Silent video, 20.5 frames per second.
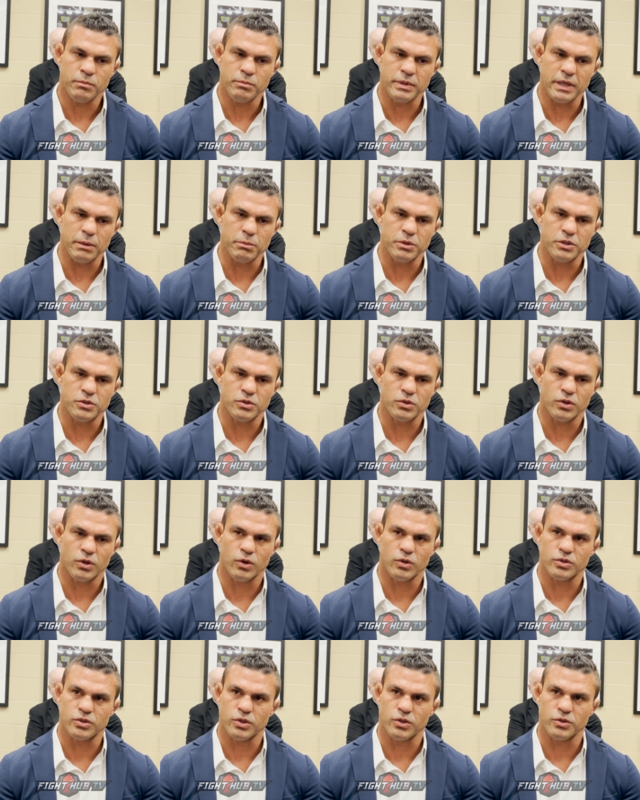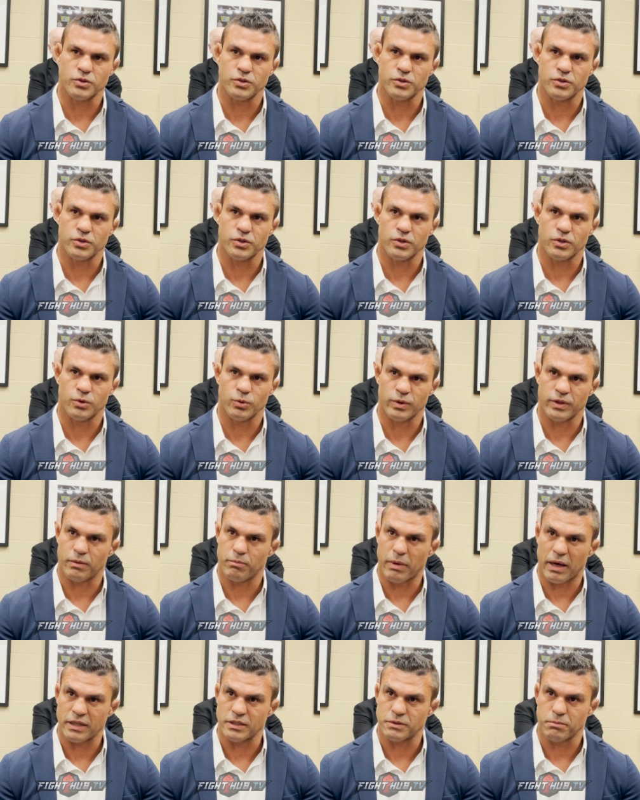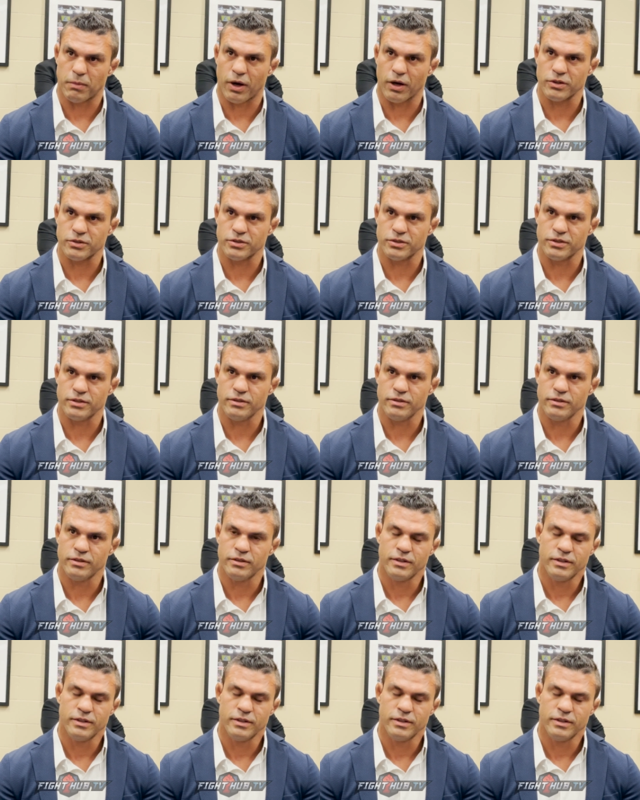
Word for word: be able to go toe-to-toe with the best boxer,